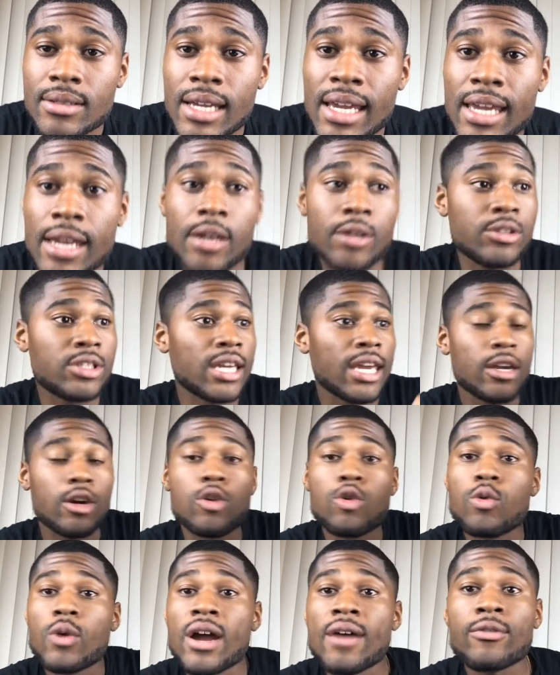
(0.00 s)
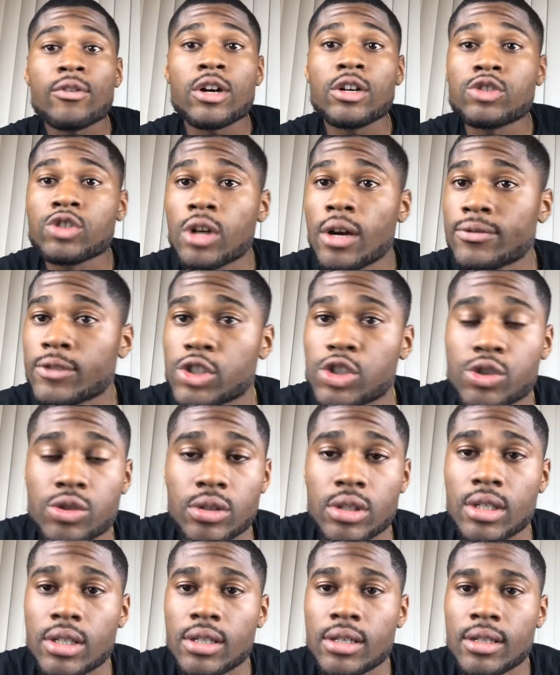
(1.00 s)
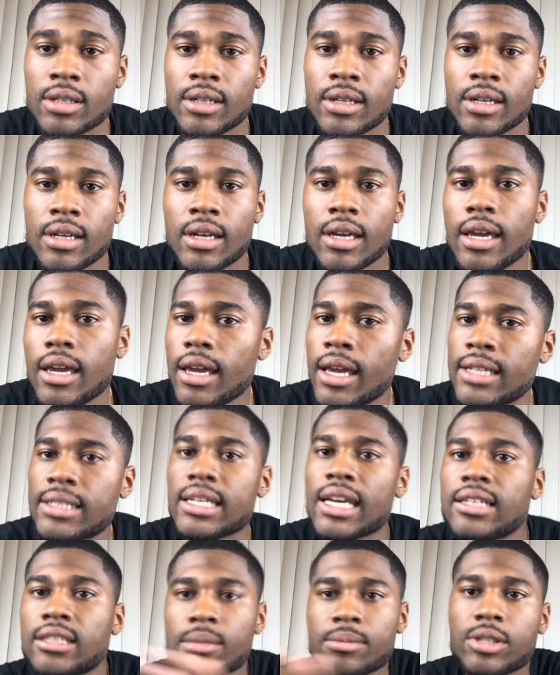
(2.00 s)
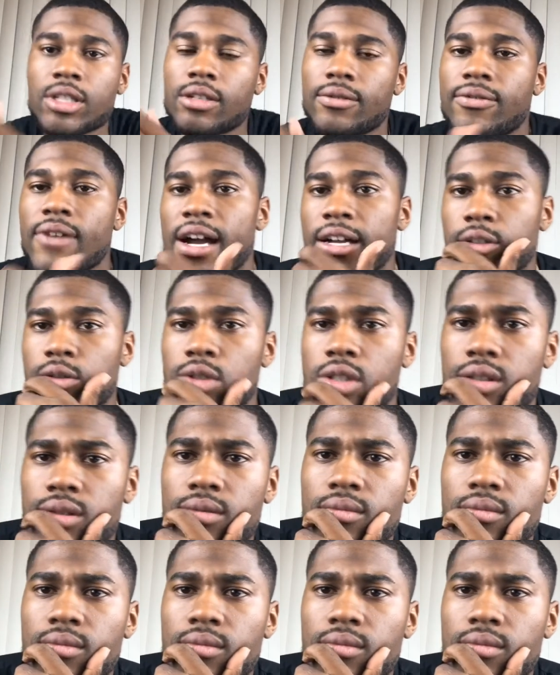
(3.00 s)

He'll take whoever else off the street and take them to the finals.